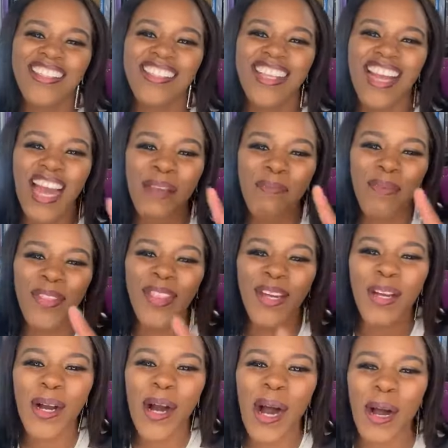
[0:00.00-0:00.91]
Type in
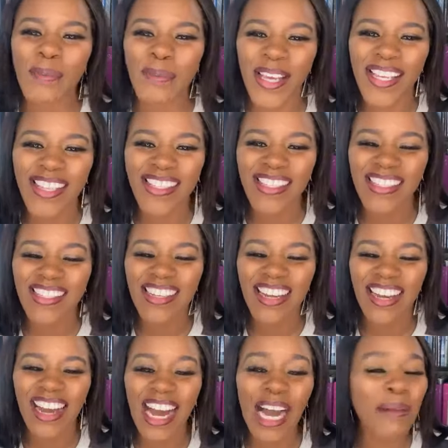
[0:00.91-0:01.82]
the comments.
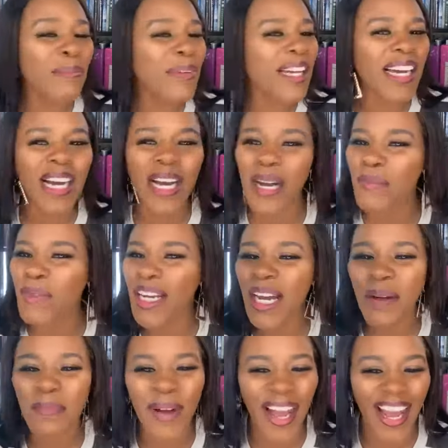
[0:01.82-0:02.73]
I'm coming
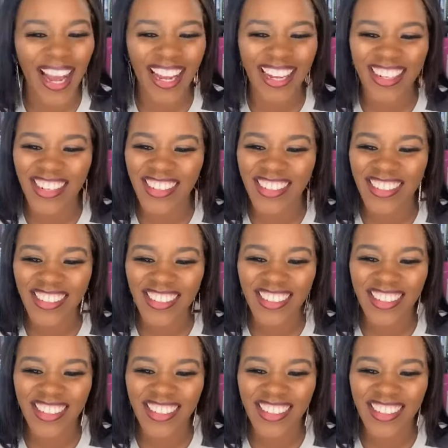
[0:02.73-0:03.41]
up higher.